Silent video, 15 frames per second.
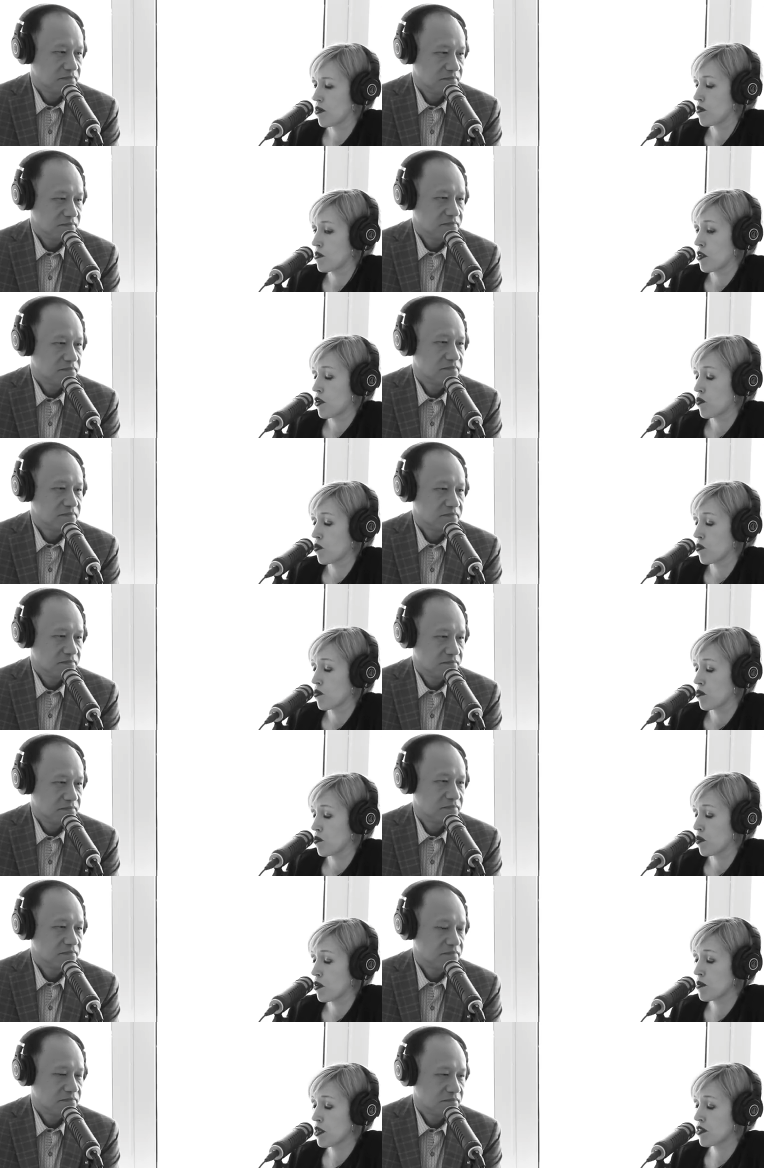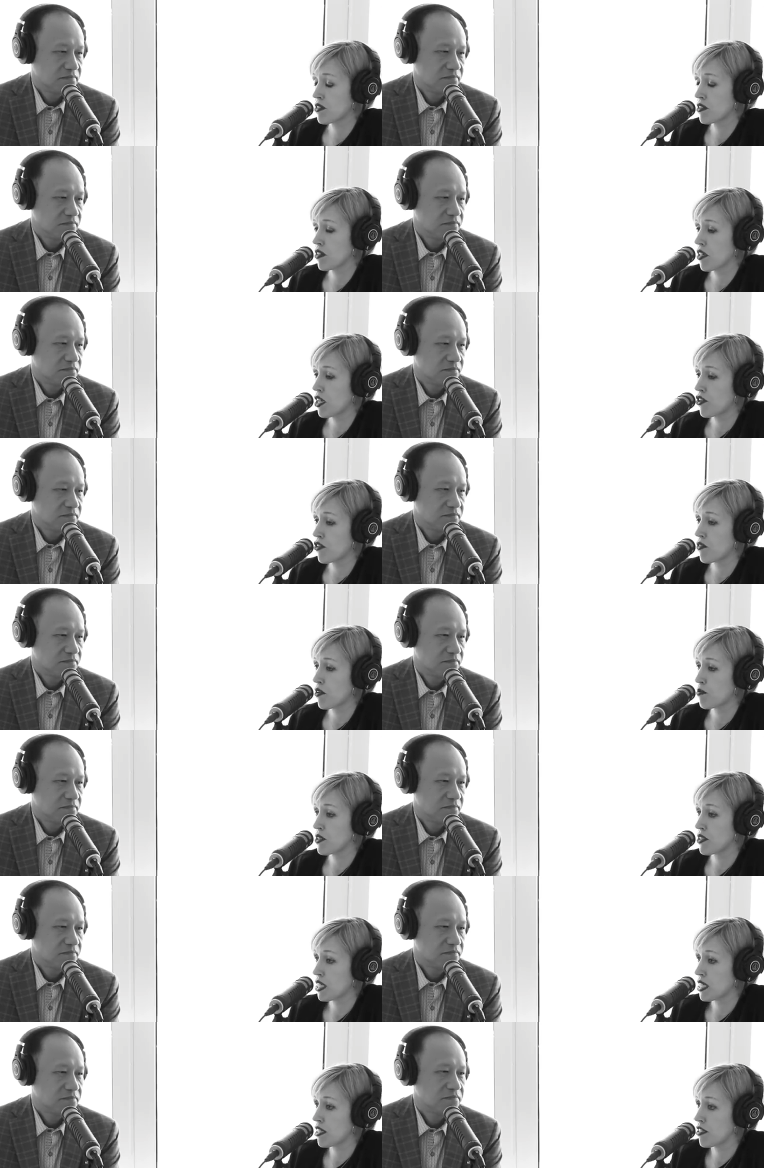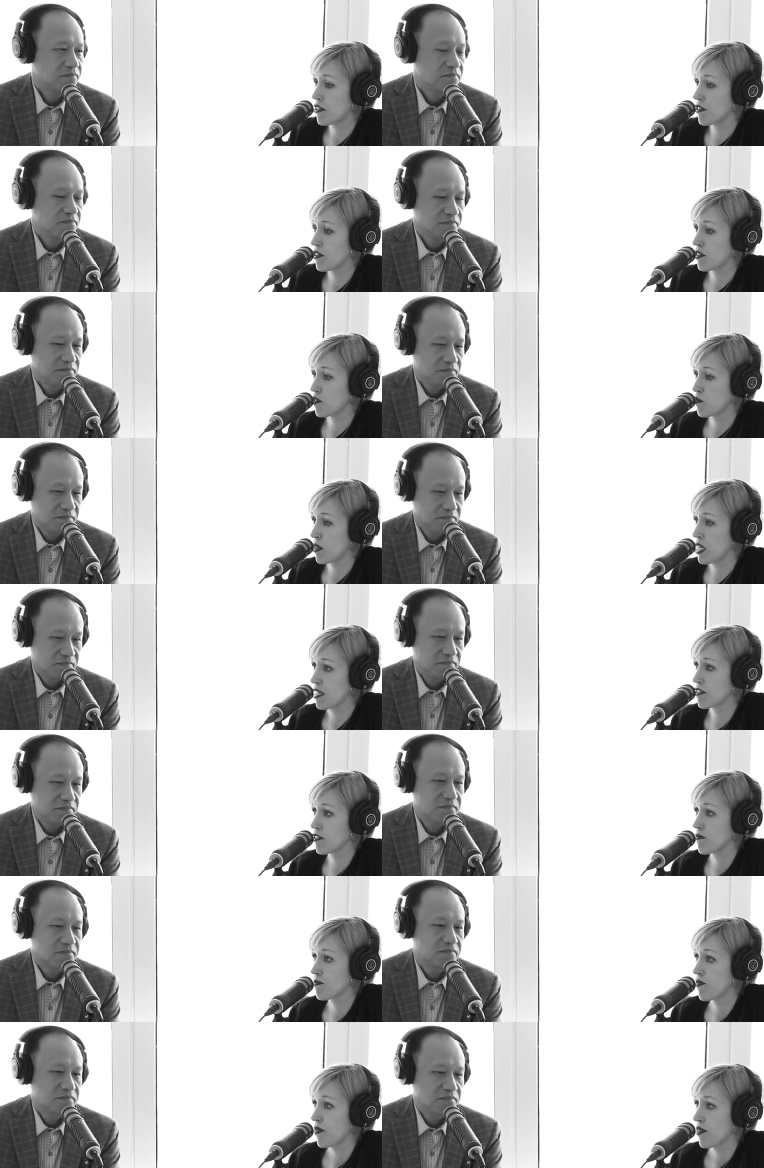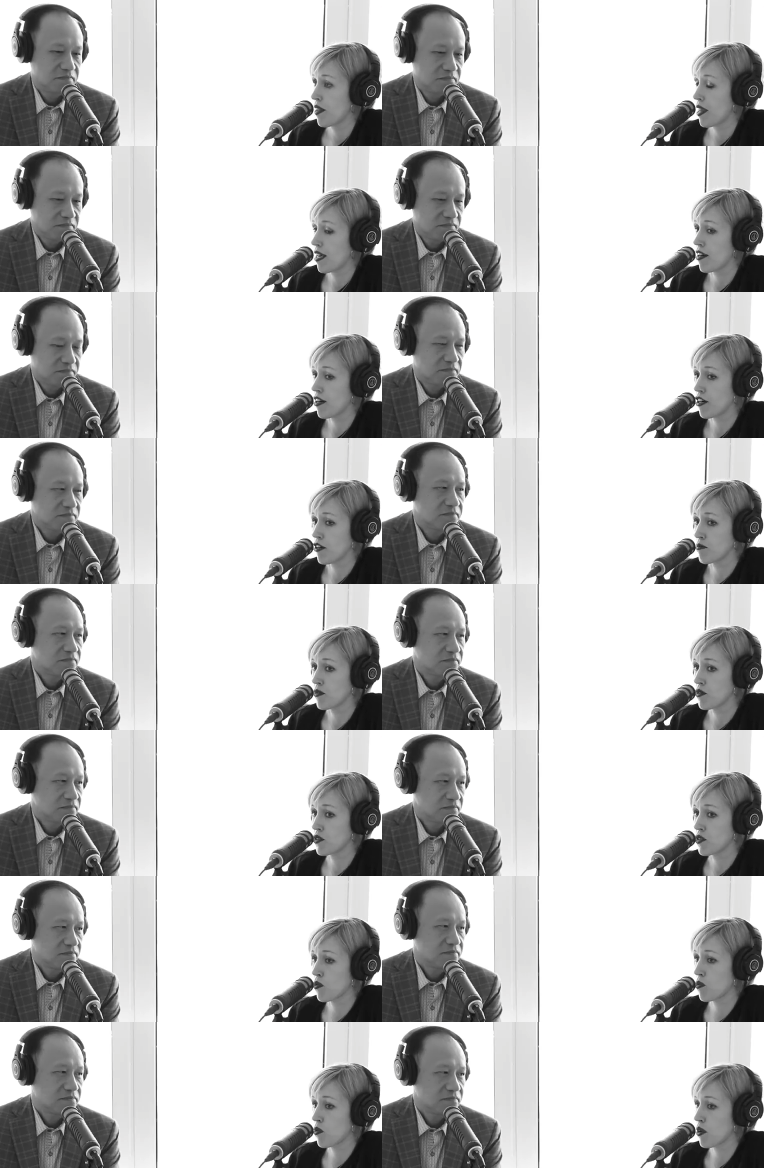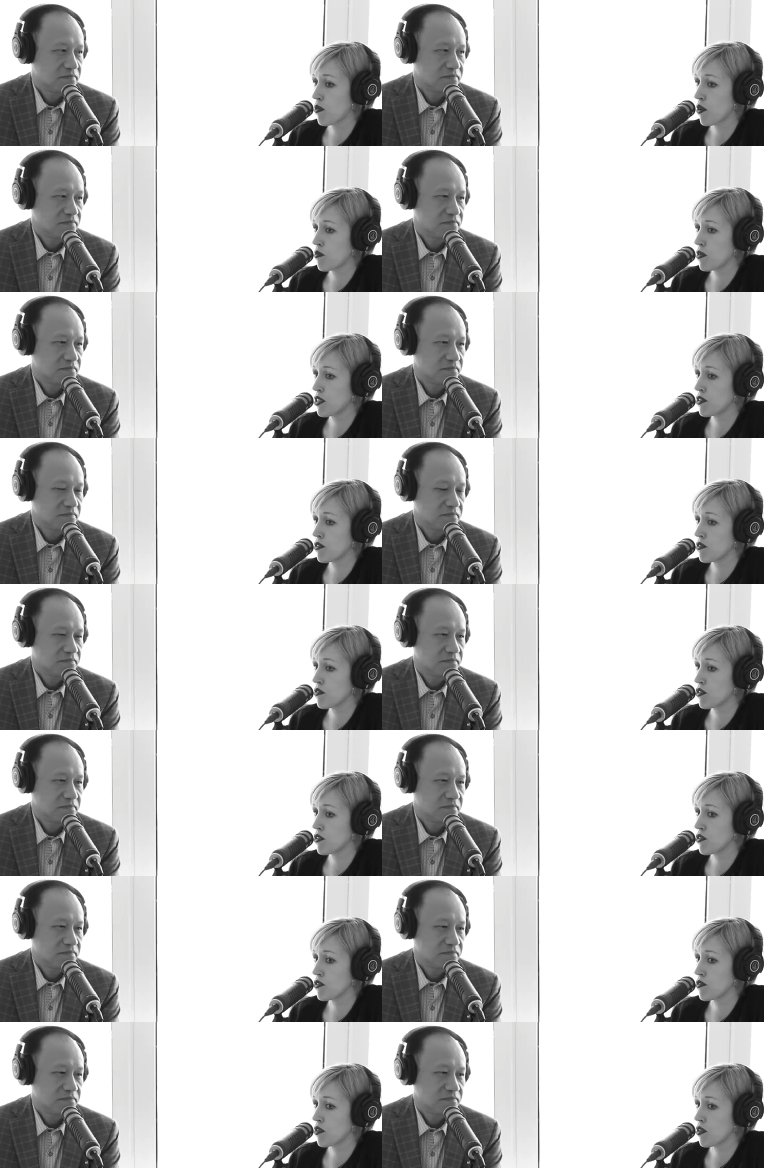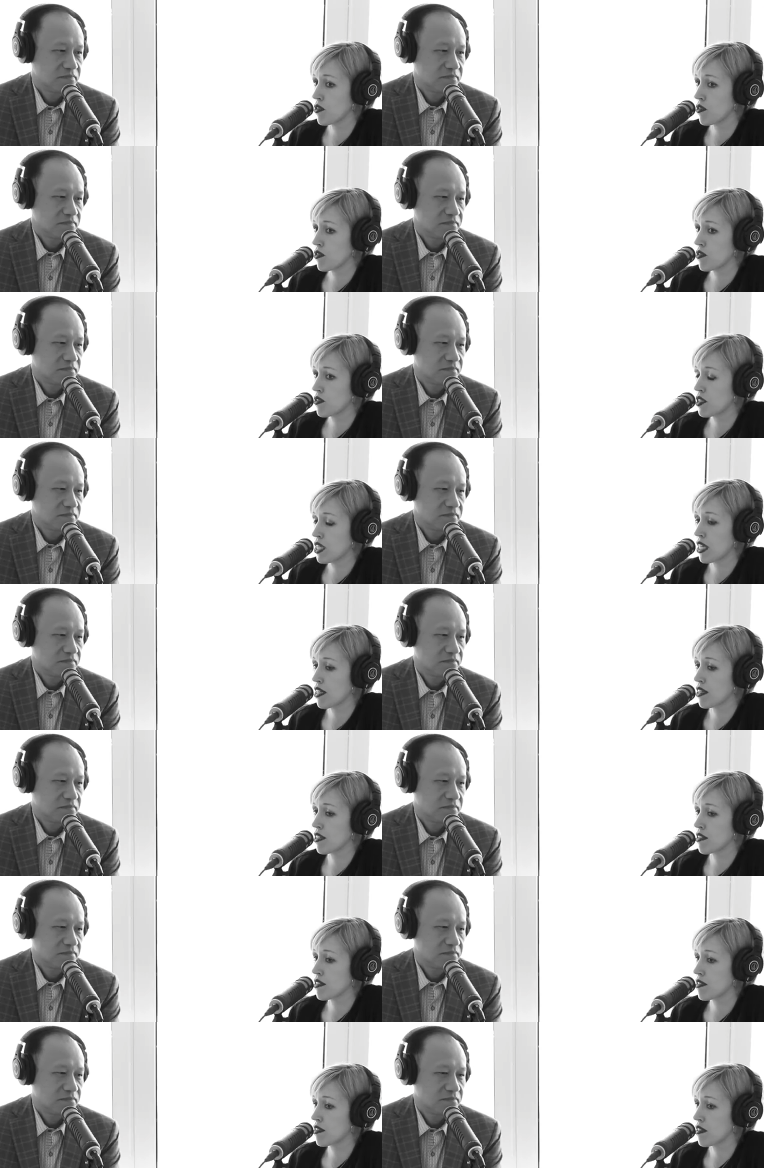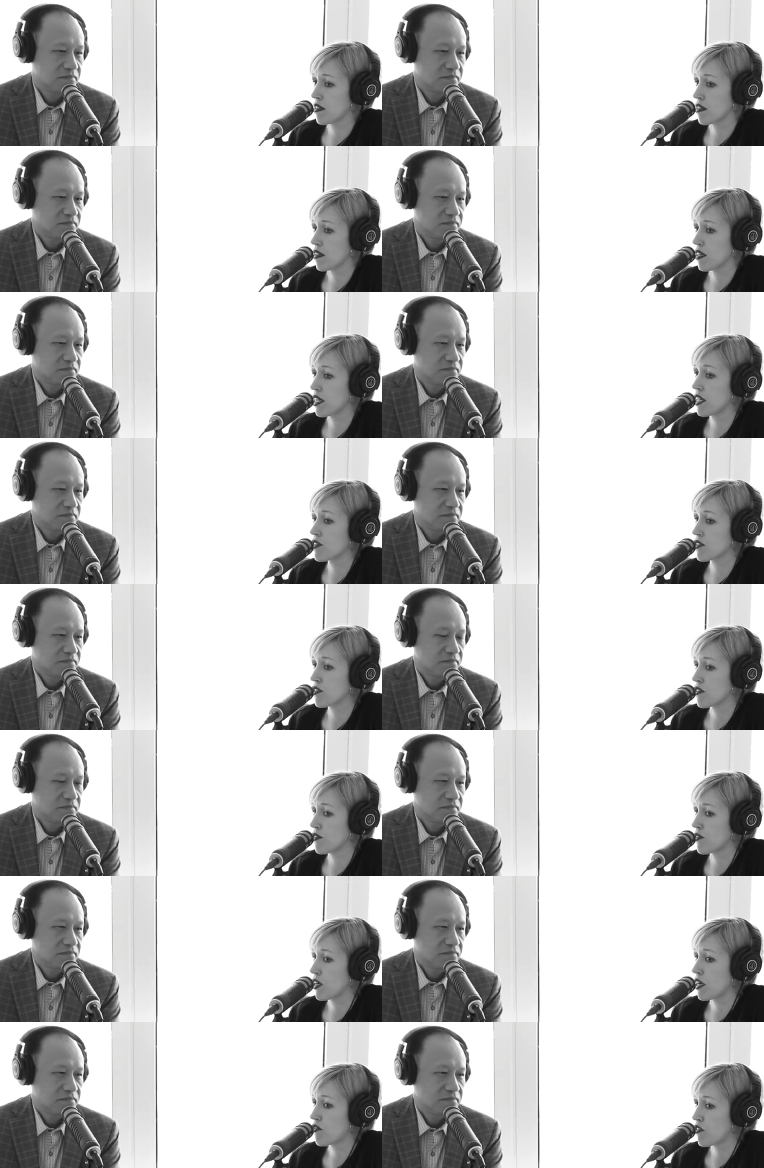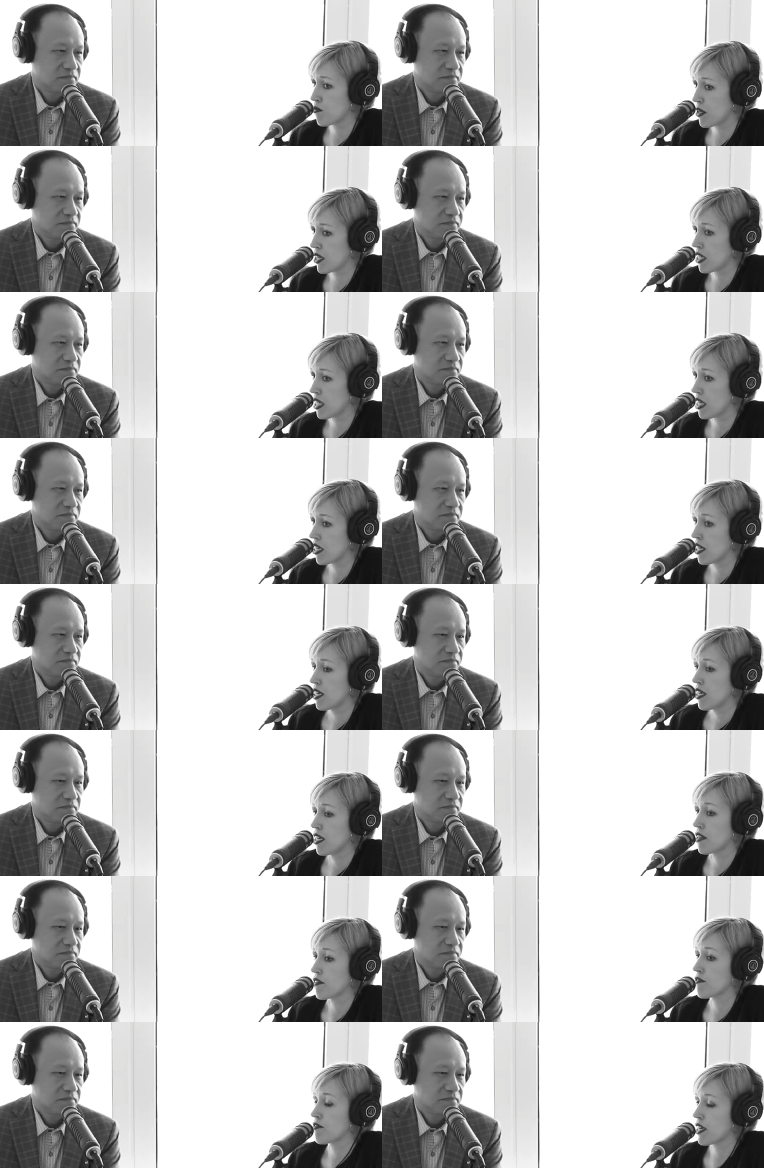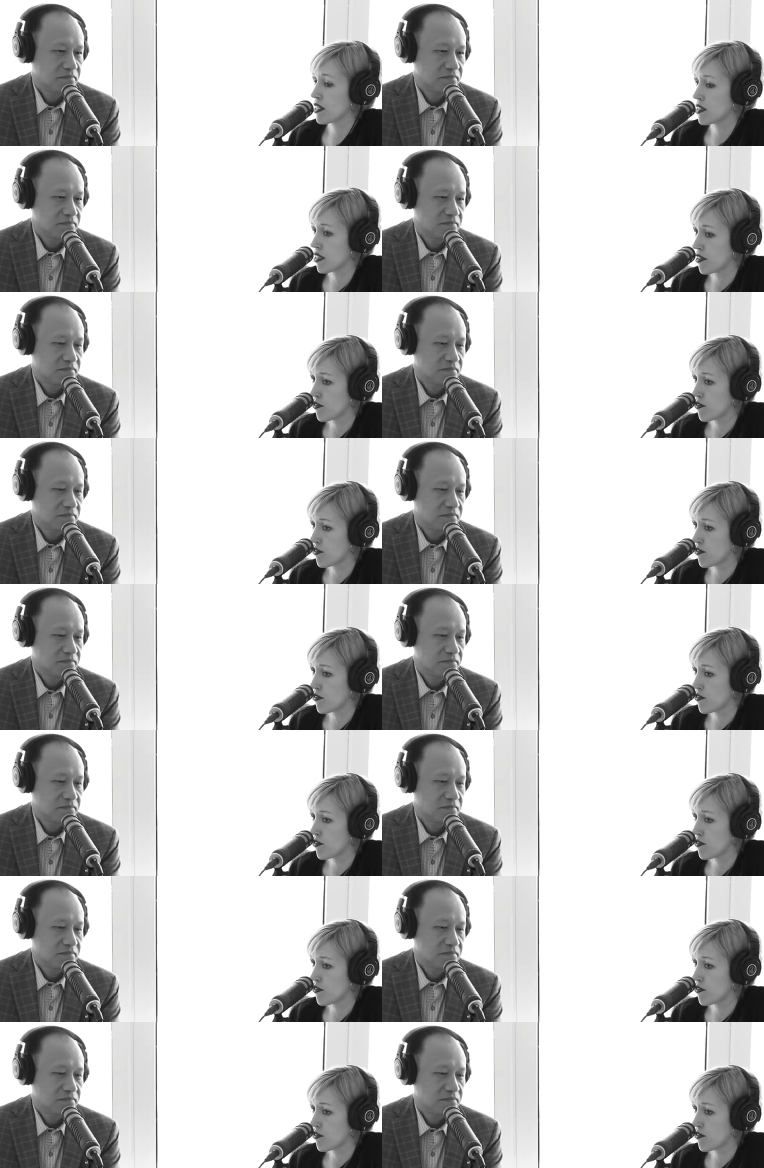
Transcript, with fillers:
Speaker 1: you know, women are still underrepresented in this space. So what can we do to say that this is an industry for everybody, it affects